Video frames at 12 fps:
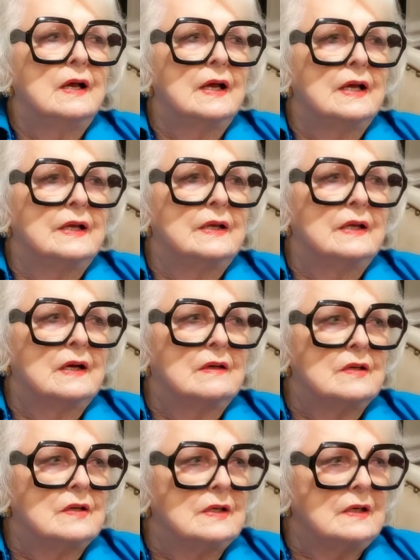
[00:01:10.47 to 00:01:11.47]

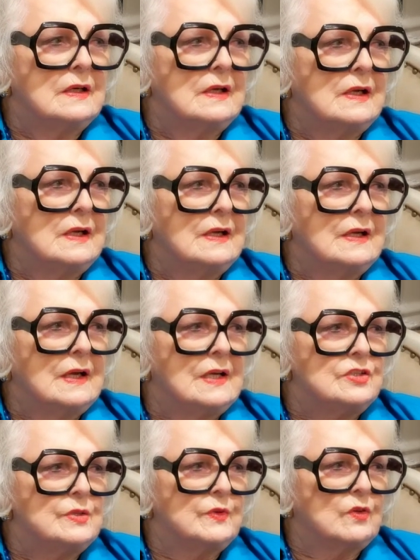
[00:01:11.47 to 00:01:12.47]

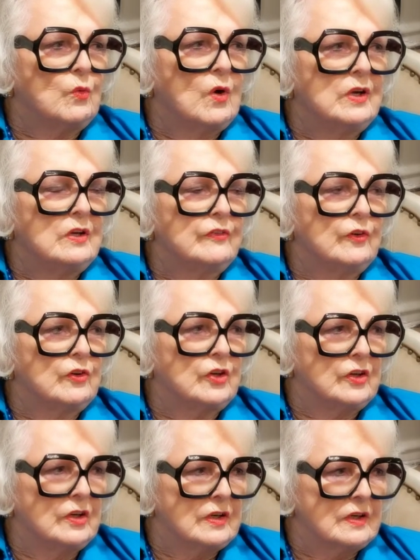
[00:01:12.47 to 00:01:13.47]
And she was a wonderful
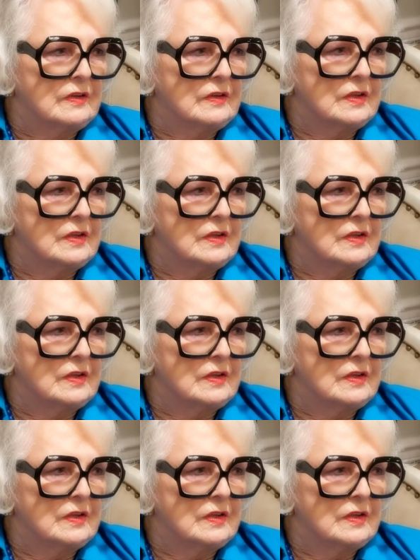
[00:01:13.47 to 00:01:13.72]
cook.